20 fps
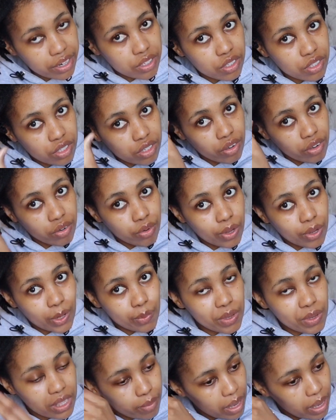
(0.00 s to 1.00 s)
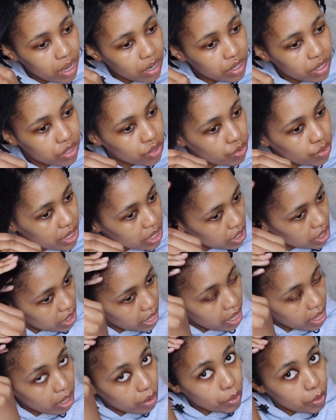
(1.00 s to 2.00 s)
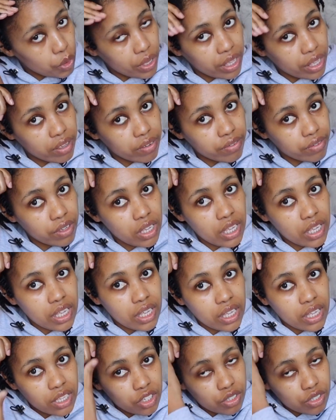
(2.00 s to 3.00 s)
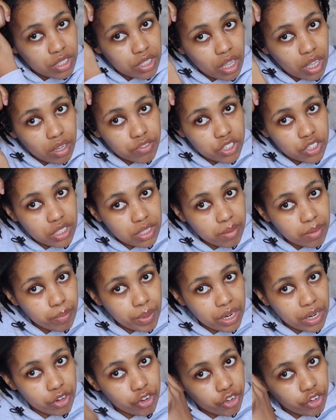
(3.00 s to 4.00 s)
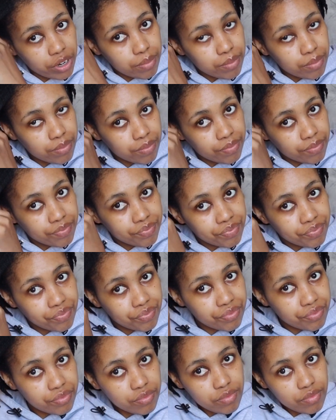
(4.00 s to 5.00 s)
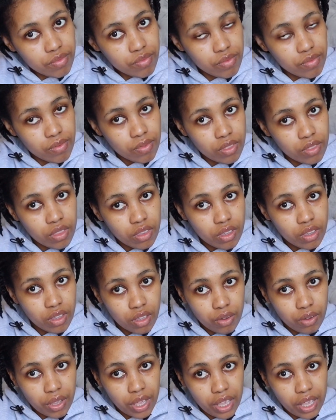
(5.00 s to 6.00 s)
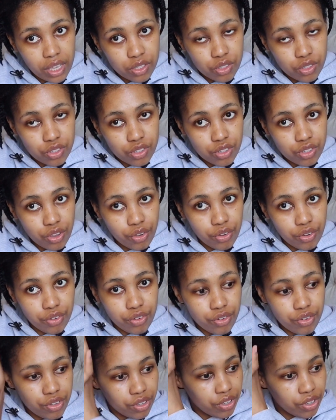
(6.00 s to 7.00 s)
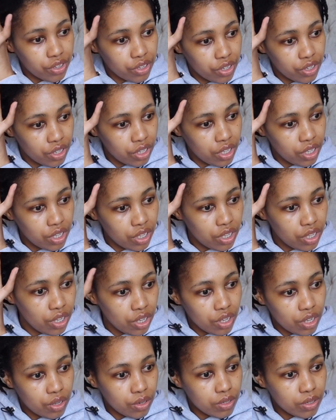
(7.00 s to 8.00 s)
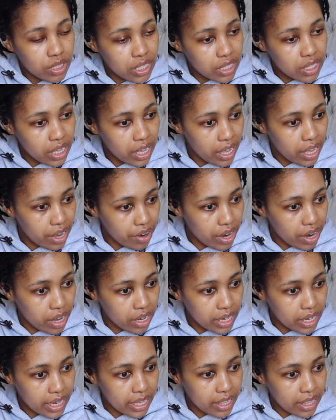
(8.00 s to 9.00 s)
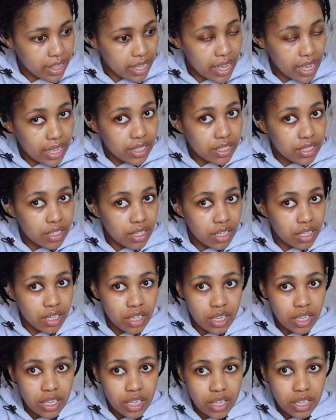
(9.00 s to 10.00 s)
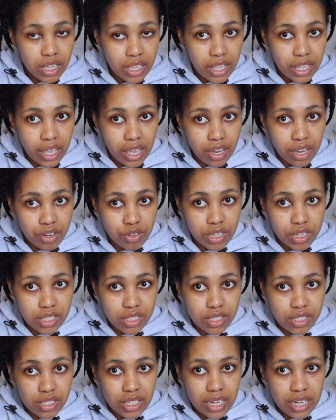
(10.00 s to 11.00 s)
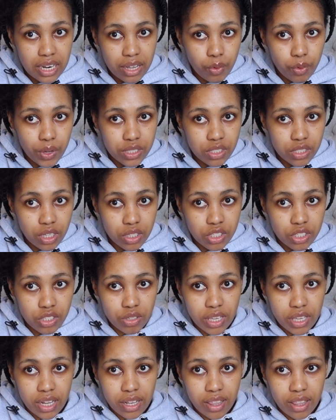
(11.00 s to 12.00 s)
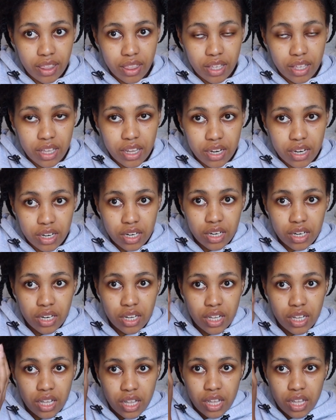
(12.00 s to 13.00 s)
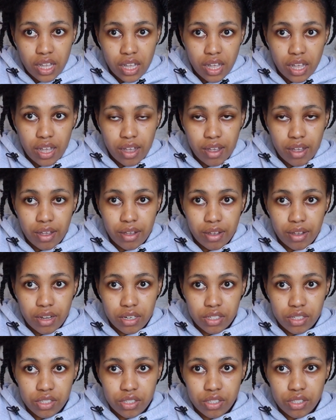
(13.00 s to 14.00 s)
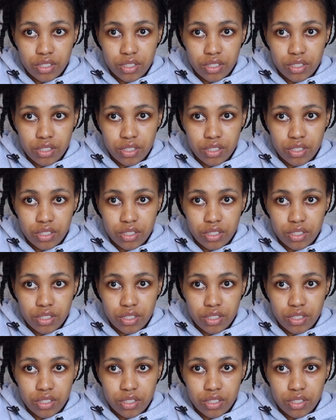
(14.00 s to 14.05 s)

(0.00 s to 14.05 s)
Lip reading: And now I'm smoothing it out with my fingers, just trying to get the hair straight and uniform so I can see exactly where to cut off. And then at that point where the hair gets very thin, that is where I am going to trim.